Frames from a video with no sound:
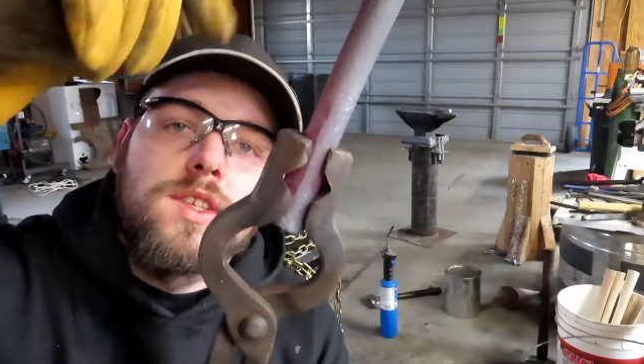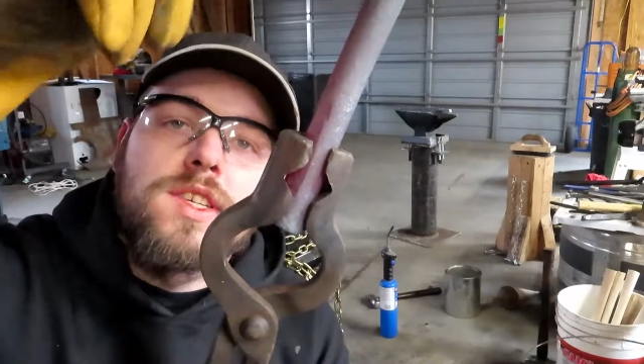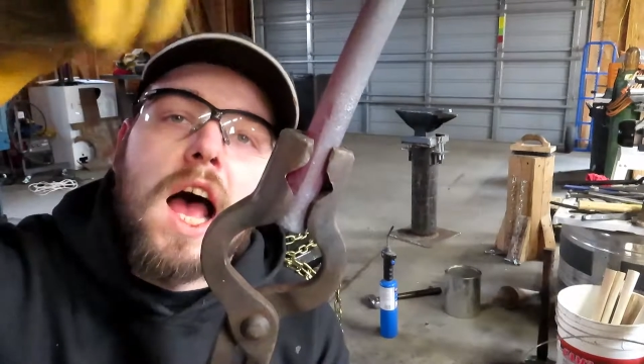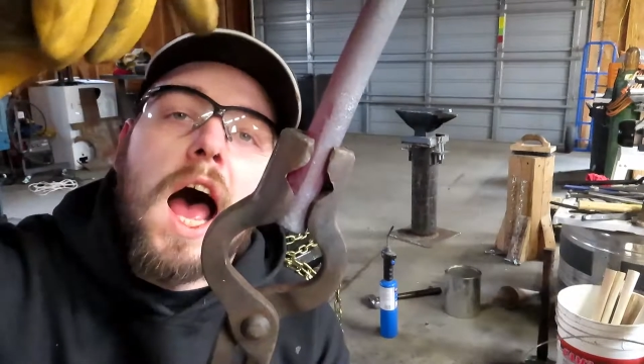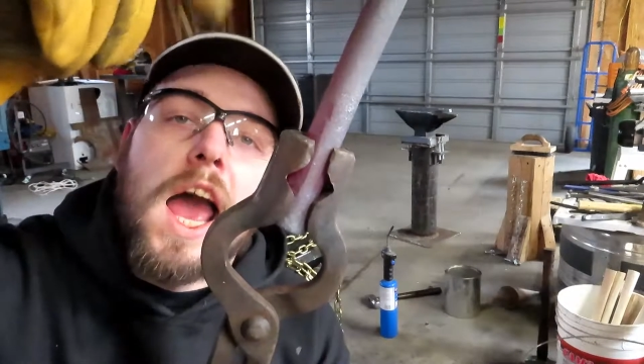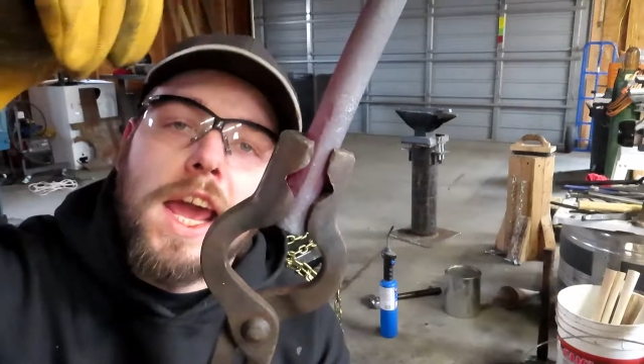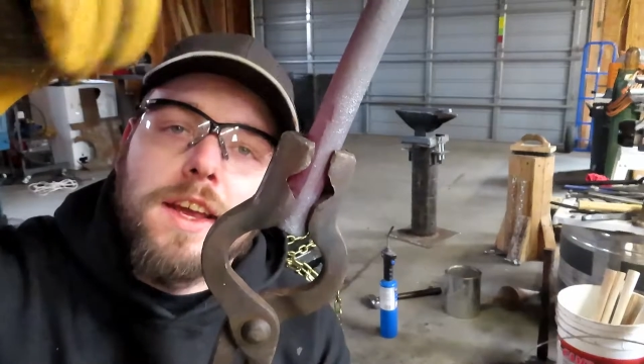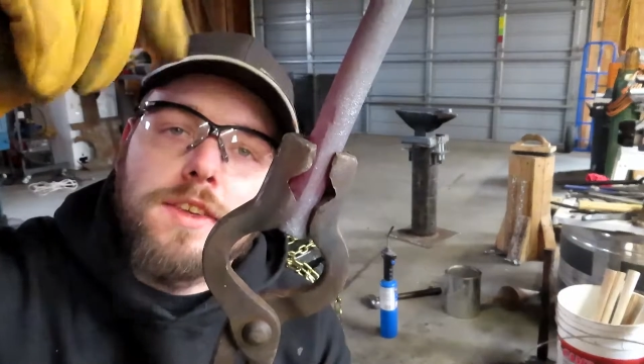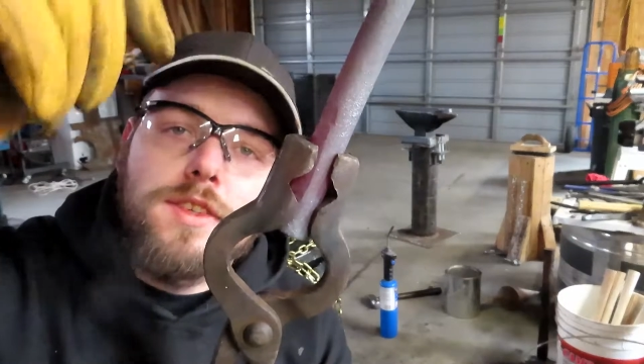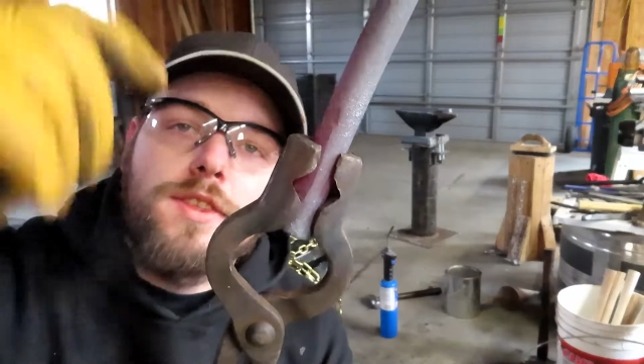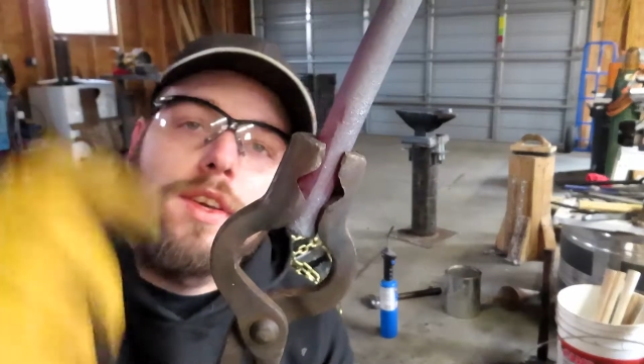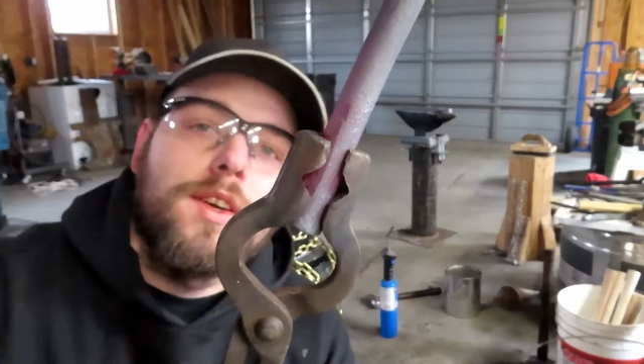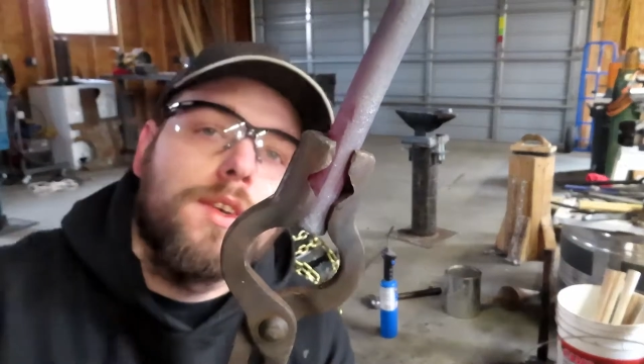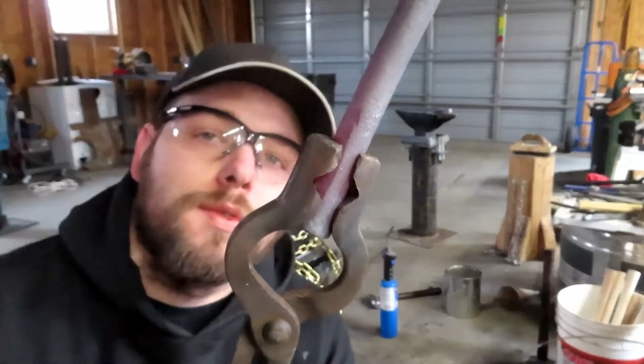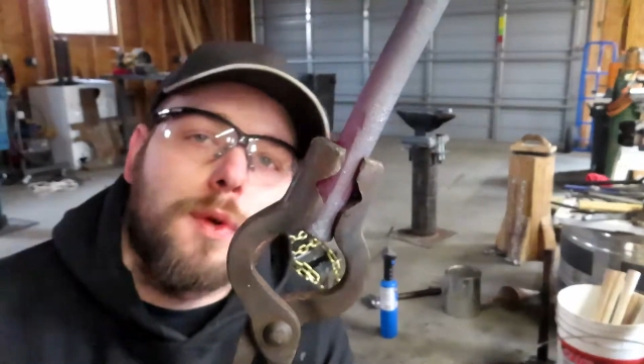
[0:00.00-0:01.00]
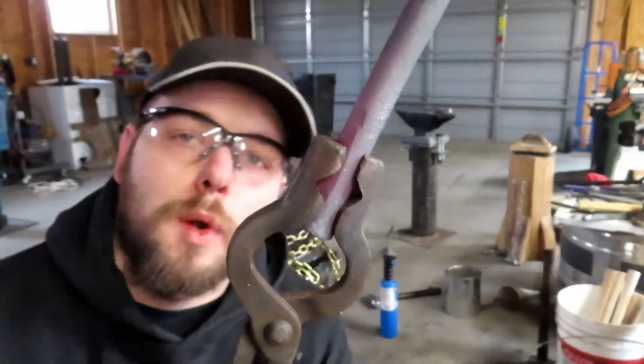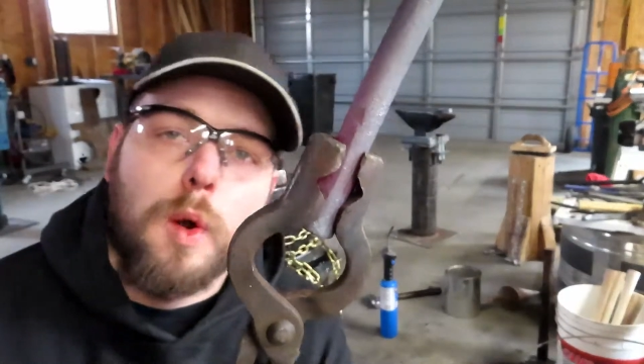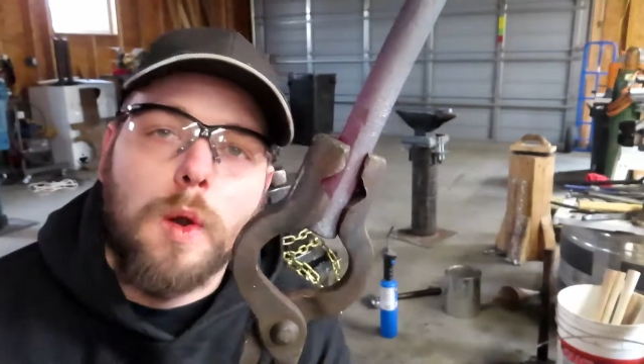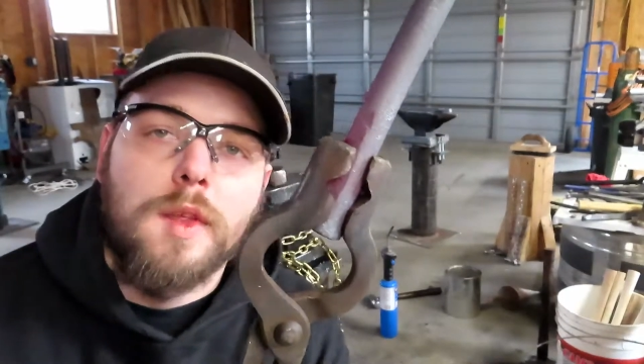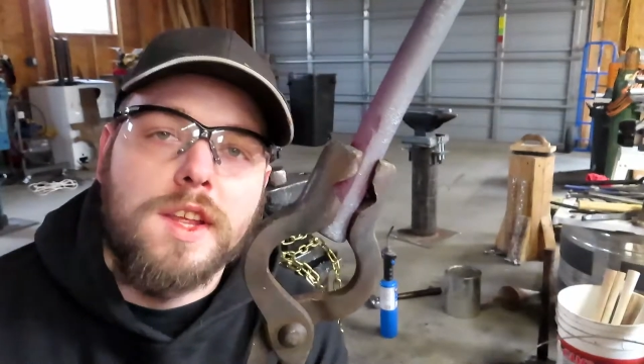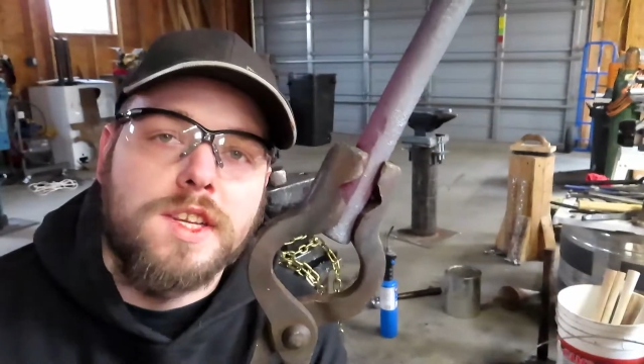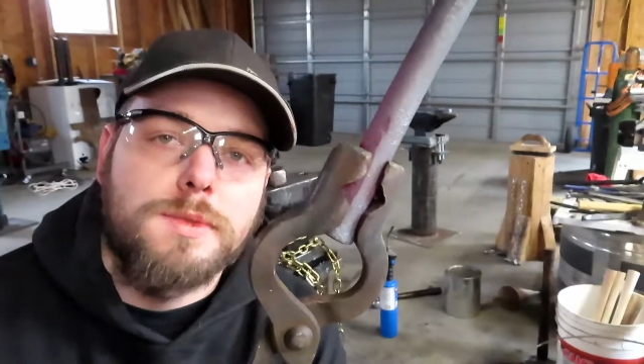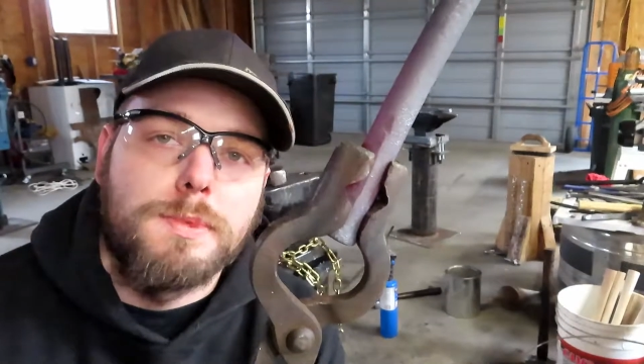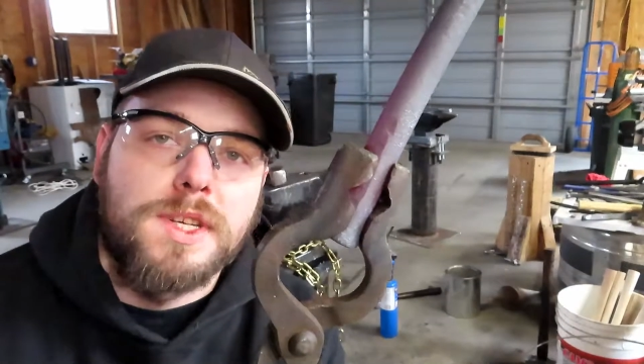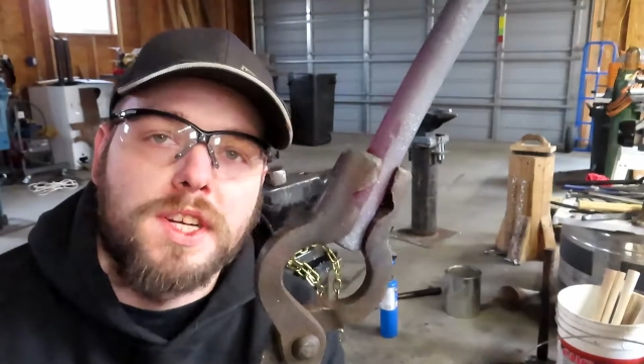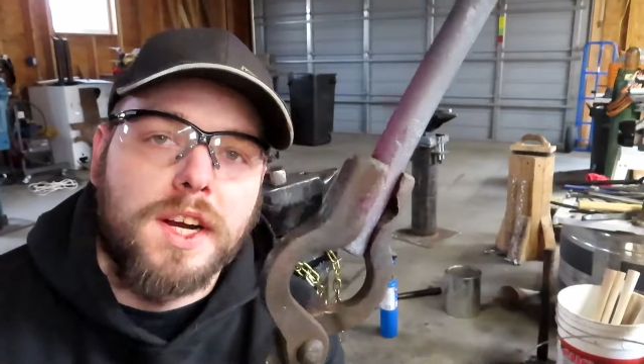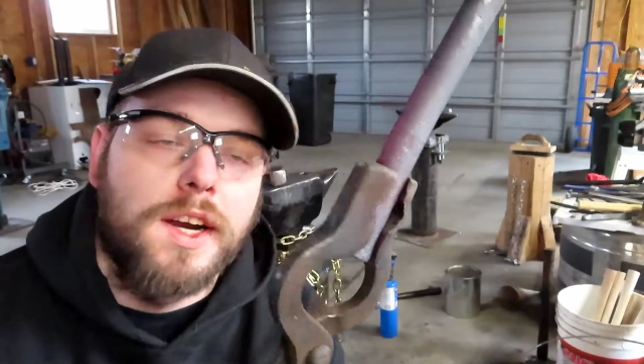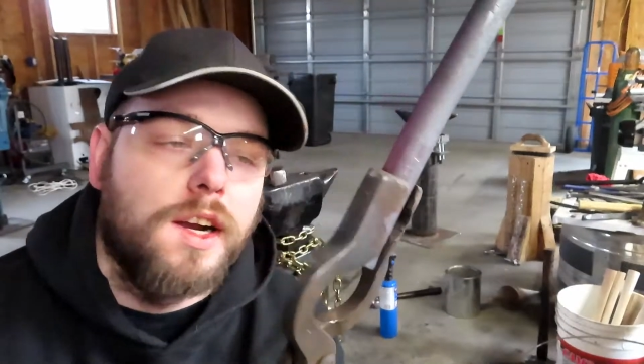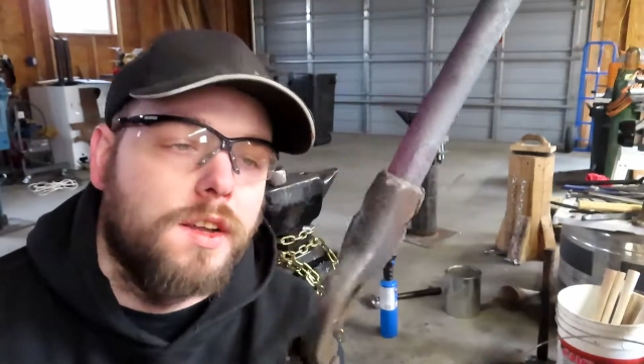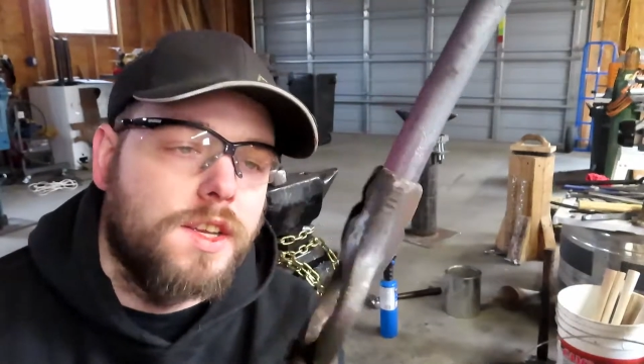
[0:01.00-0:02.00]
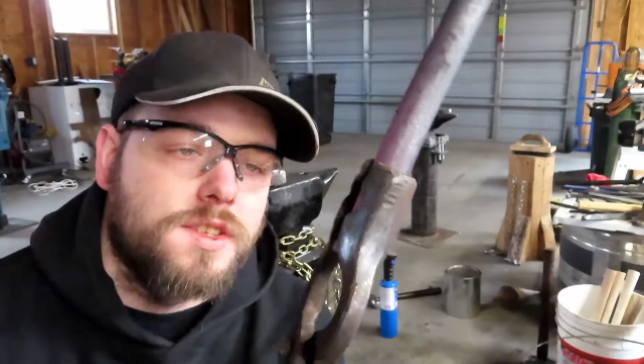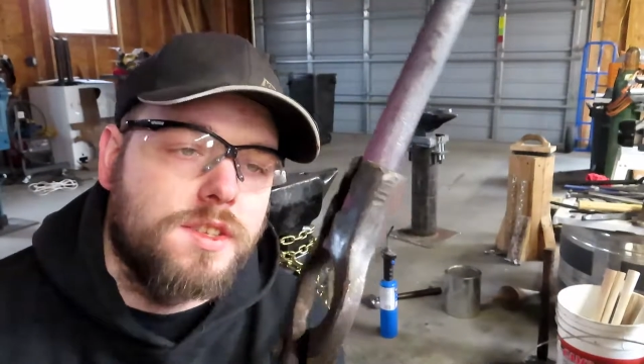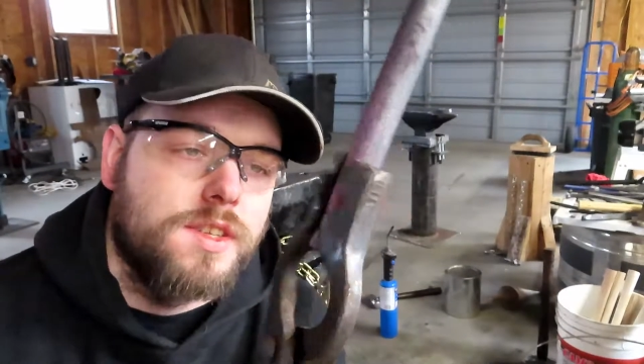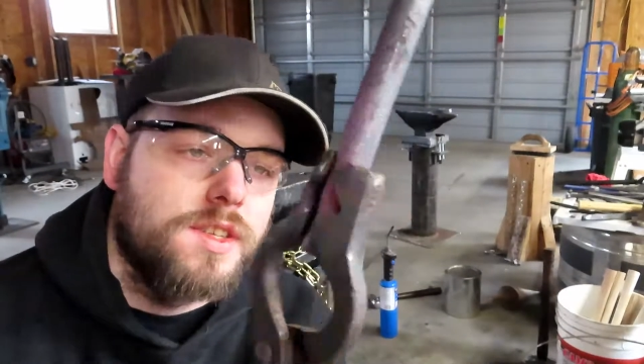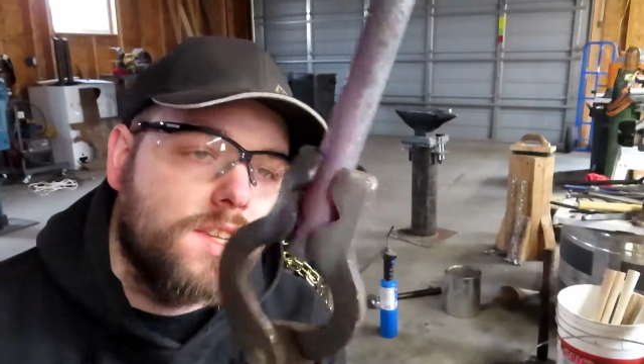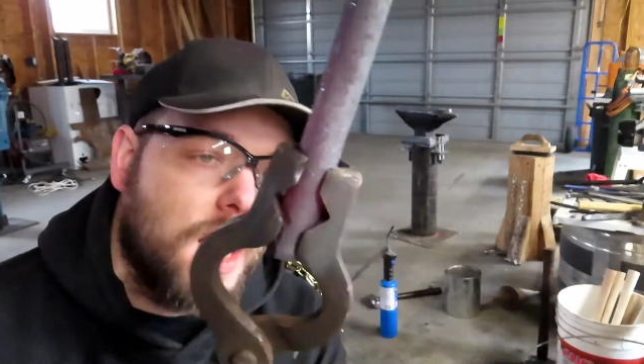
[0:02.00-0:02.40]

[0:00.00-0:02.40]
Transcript: sized for this material. This is